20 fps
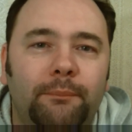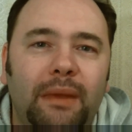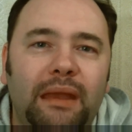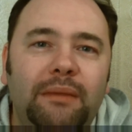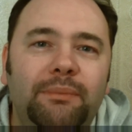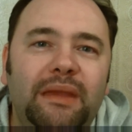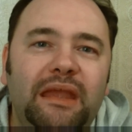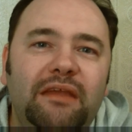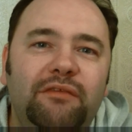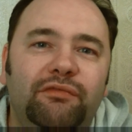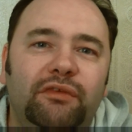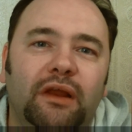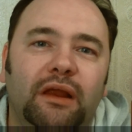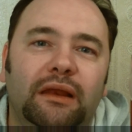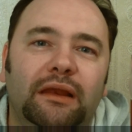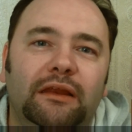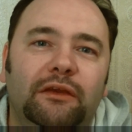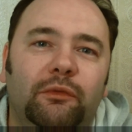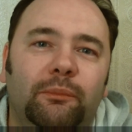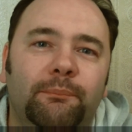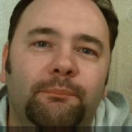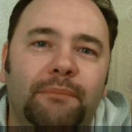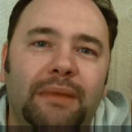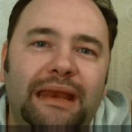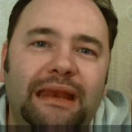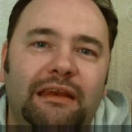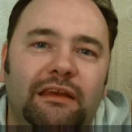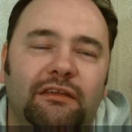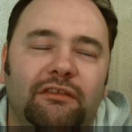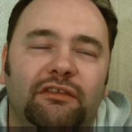maybe even a little
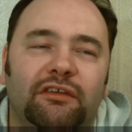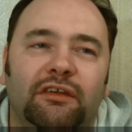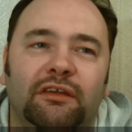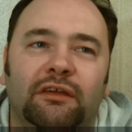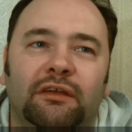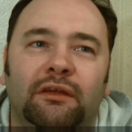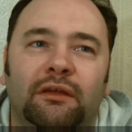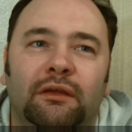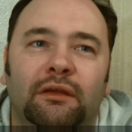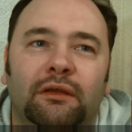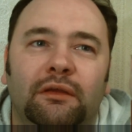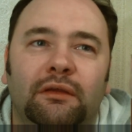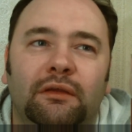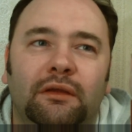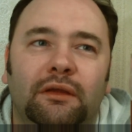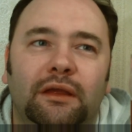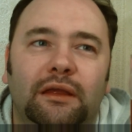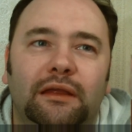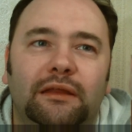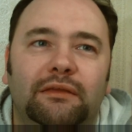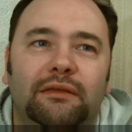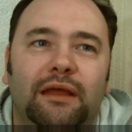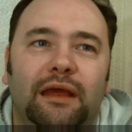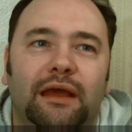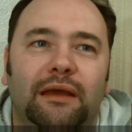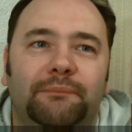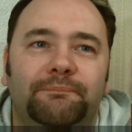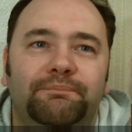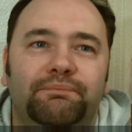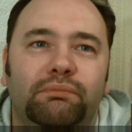mint in
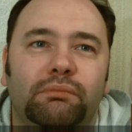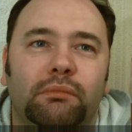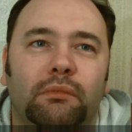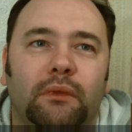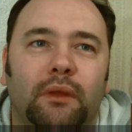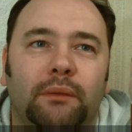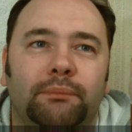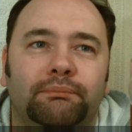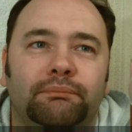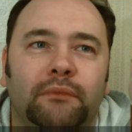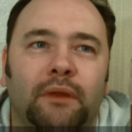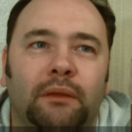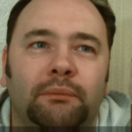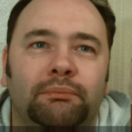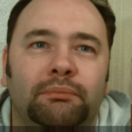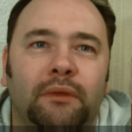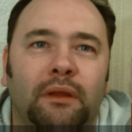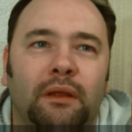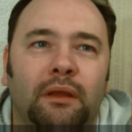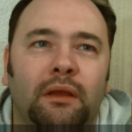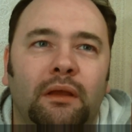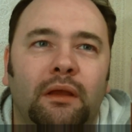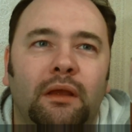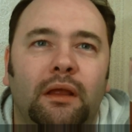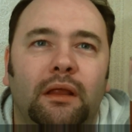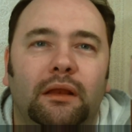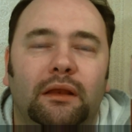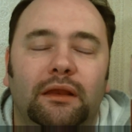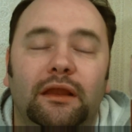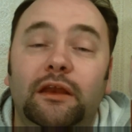there. A
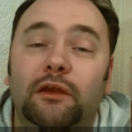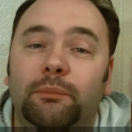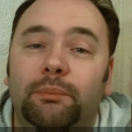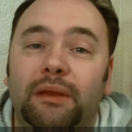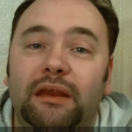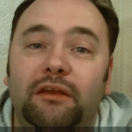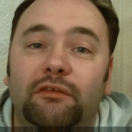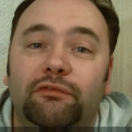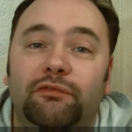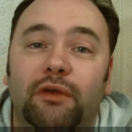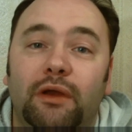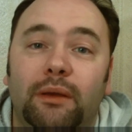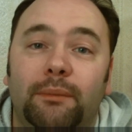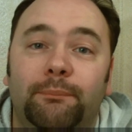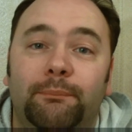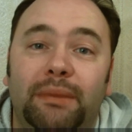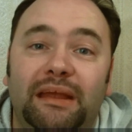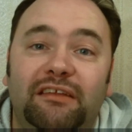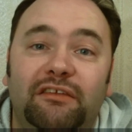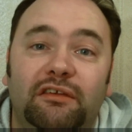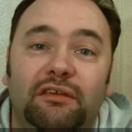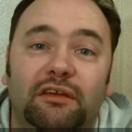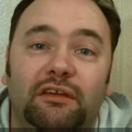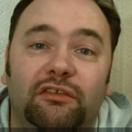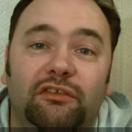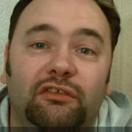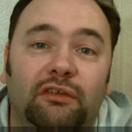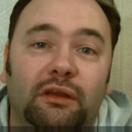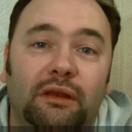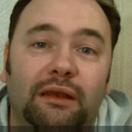little bit of
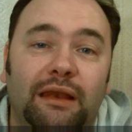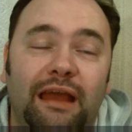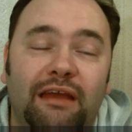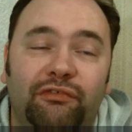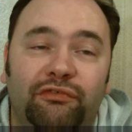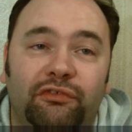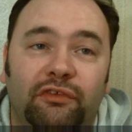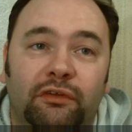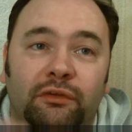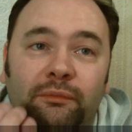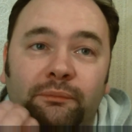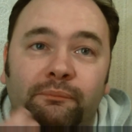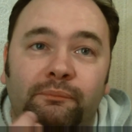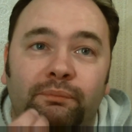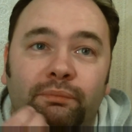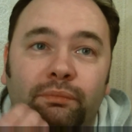bitterness left